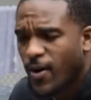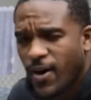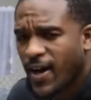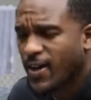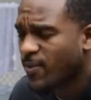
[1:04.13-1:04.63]

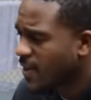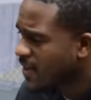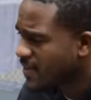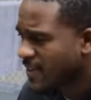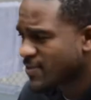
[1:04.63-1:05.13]

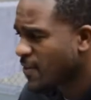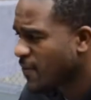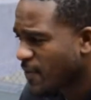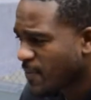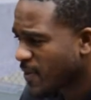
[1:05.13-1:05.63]
highway. I drive
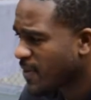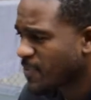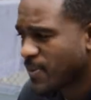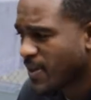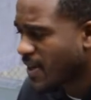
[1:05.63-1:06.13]
it from here to
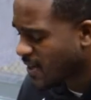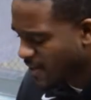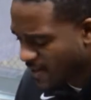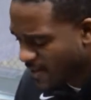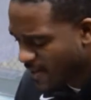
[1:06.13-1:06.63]

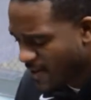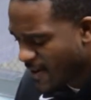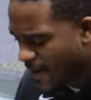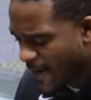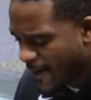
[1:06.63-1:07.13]

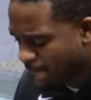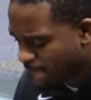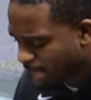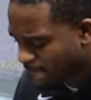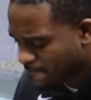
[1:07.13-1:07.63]
PA.
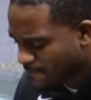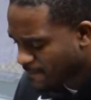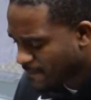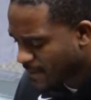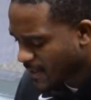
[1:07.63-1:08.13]

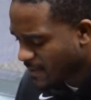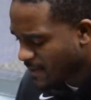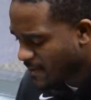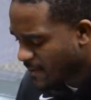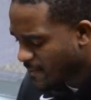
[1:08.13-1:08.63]

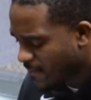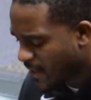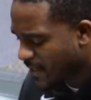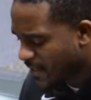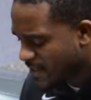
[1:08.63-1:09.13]

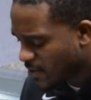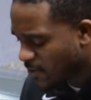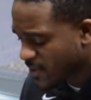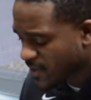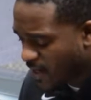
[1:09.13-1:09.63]
Maintenance
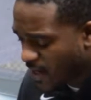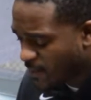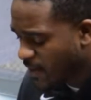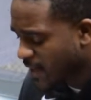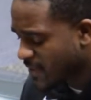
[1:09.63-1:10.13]
over
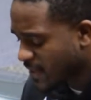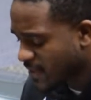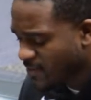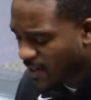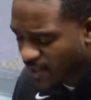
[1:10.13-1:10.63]
time, what I did,
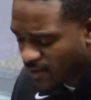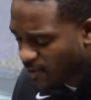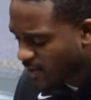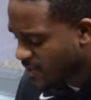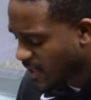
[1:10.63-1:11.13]
regular
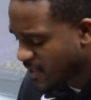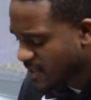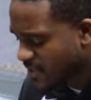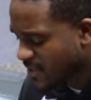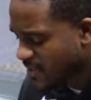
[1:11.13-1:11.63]
oil
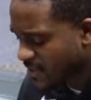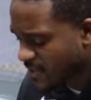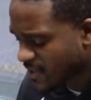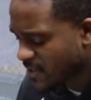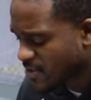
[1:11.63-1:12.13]
changes.
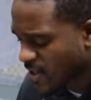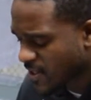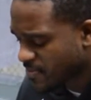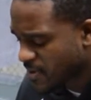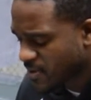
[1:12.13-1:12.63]
I did the
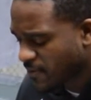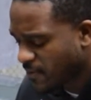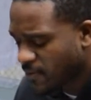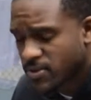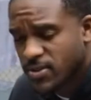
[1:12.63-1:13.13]
transmission
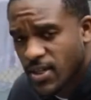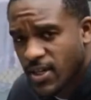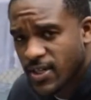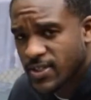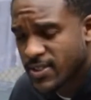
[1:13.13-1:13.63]
fluid
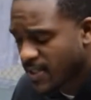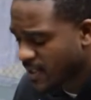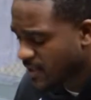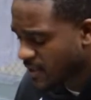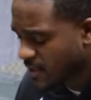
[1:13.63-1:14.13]
change. I
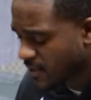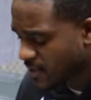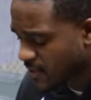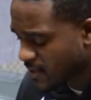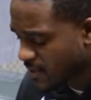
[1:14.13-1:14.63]
did the
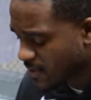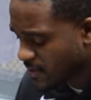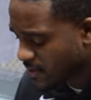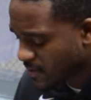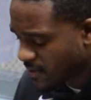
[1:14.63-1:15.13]

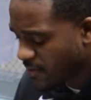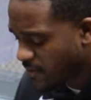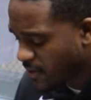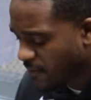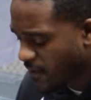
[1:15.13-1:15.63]

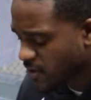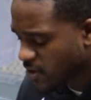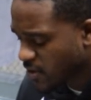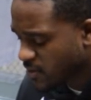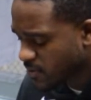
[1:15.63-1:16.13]
differential,